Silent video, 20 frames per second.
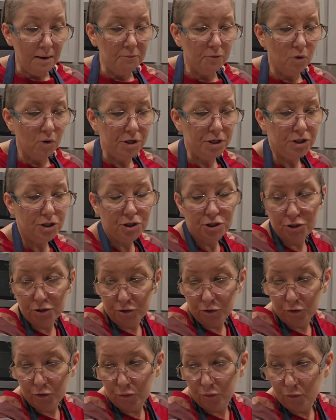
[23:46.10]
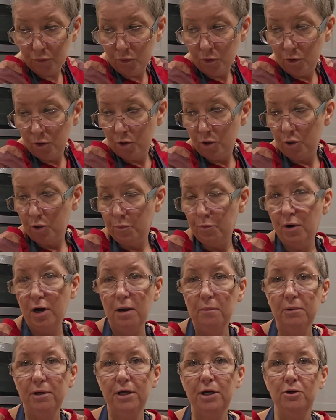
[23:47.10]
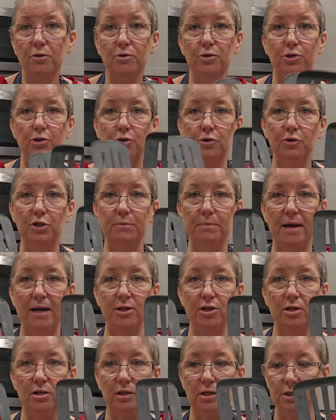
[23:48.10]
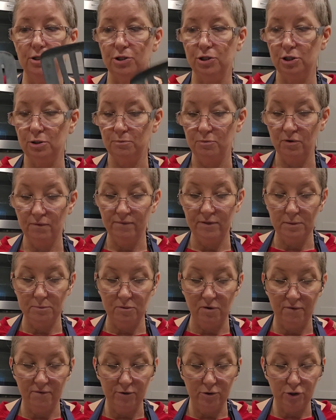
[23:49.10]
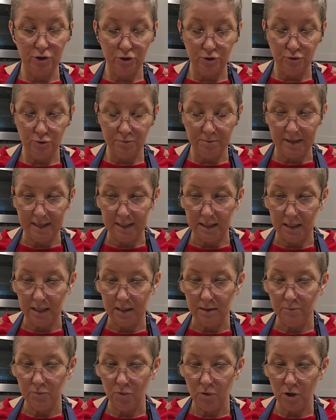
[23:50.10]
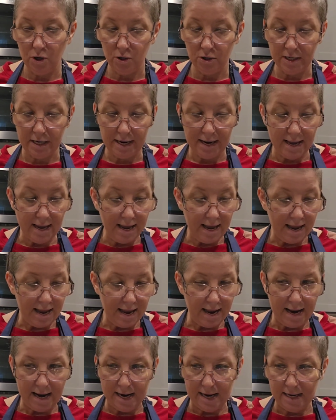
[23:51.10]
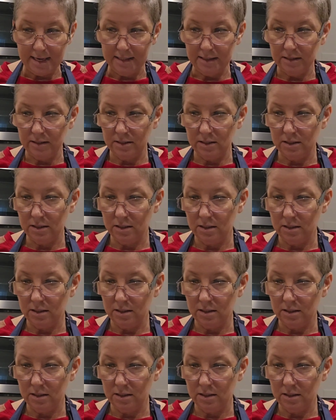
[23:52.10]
going to probably use 2 spatulas to move them over to my cutting board, and